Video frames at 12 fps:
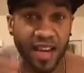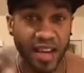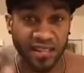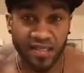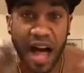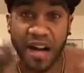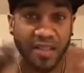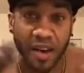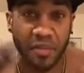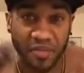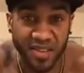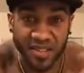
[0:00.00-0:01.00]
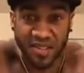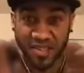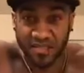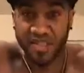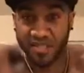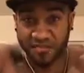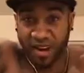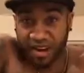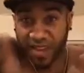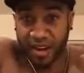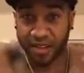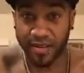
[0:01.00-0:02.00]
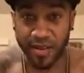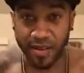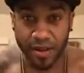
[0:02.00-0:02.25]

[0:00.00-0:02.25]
like locked up. He's right there.